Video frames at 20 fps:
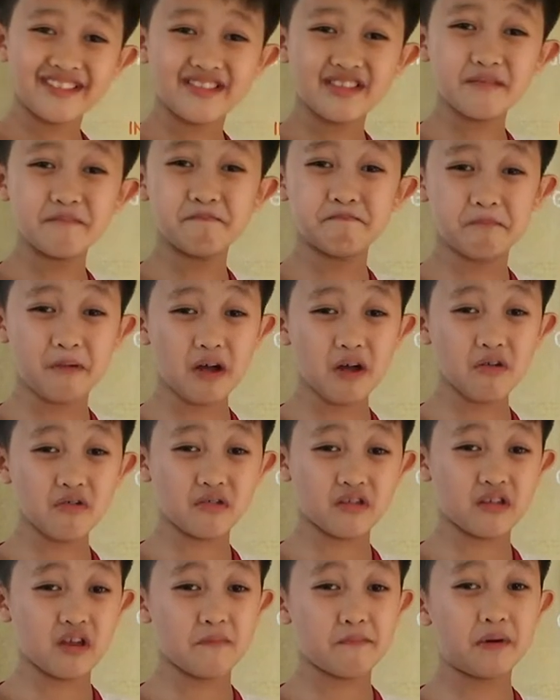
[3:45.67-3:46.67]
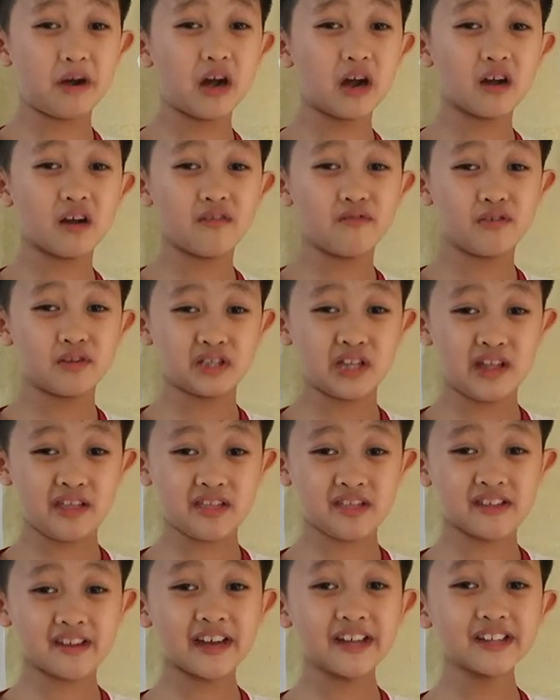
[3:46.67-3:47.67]
The bones are part of the
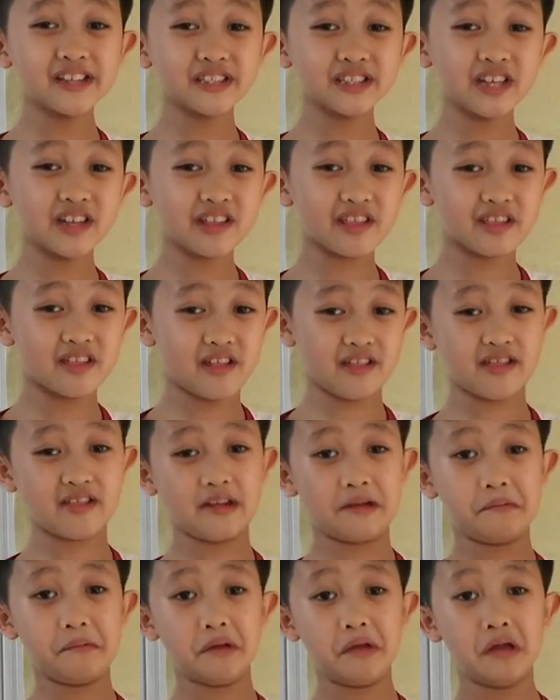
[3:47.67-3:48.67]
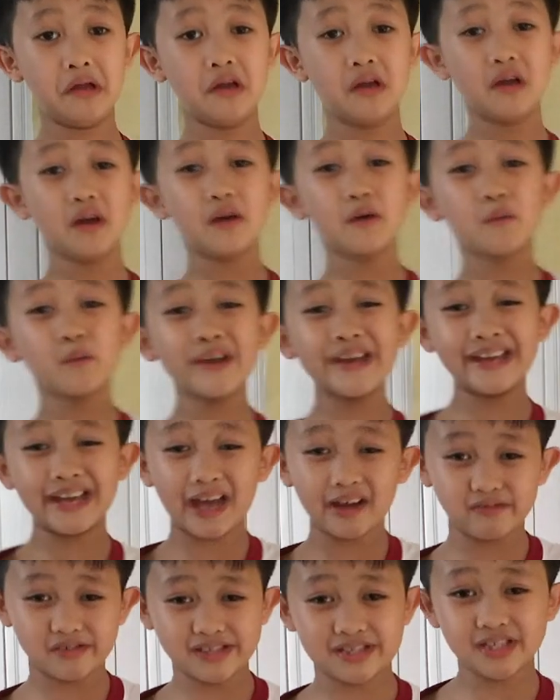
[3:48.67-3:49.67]
skeletal system. We
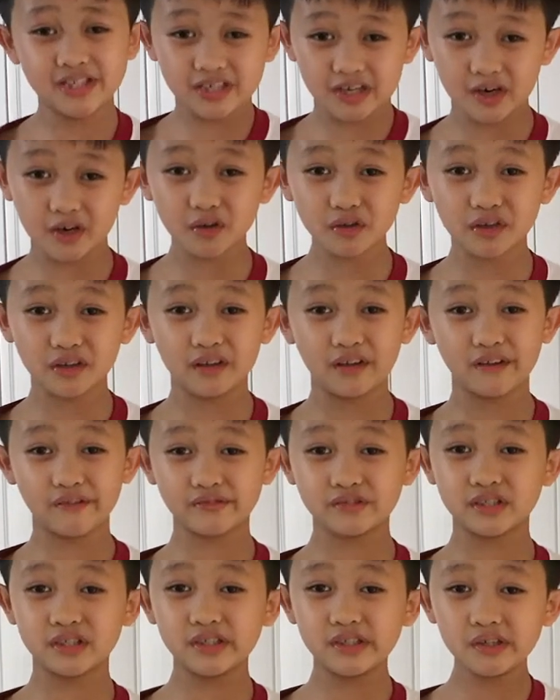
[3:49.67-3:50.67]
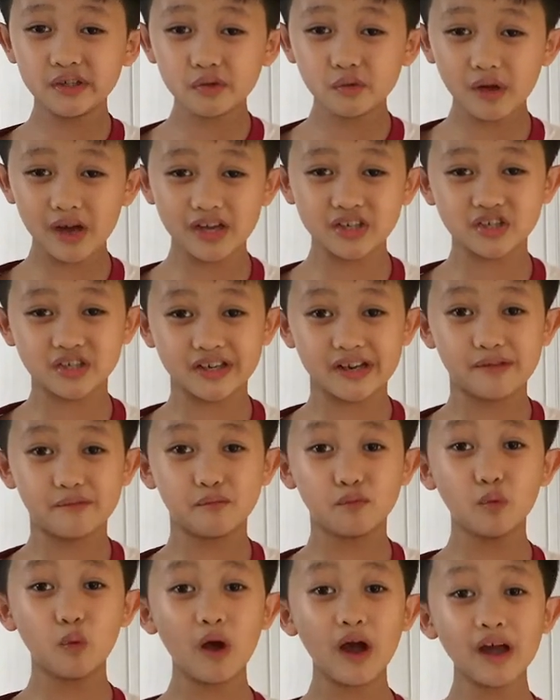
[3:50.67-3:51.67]
have a total of
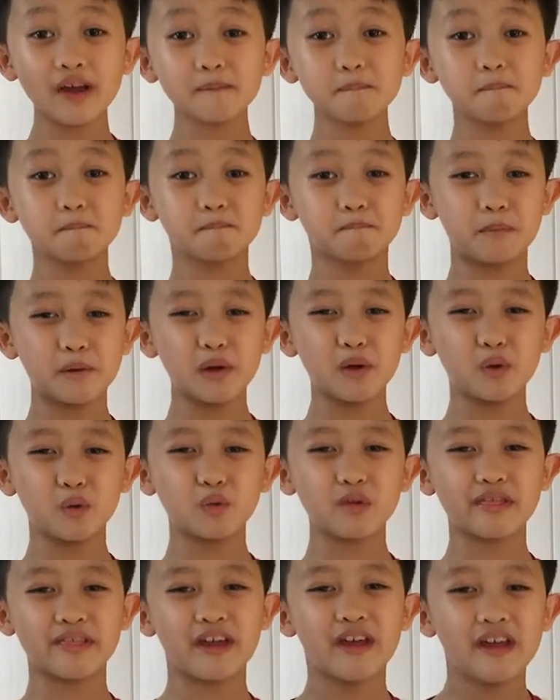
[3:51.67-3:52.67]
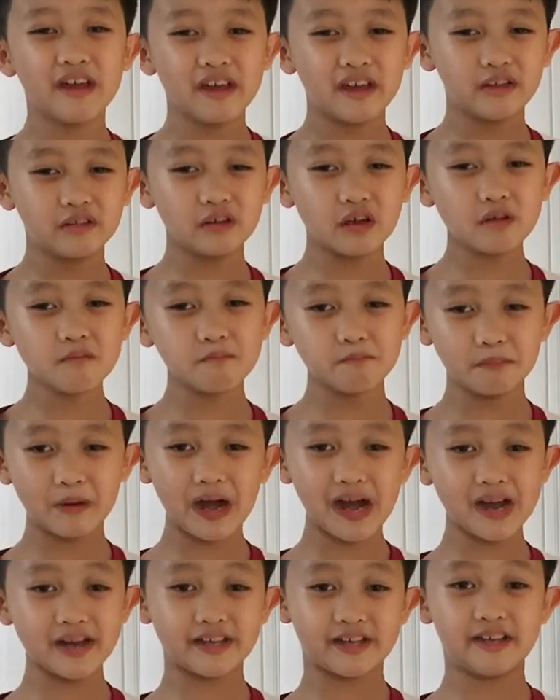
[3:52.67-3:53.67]
201 bones in our body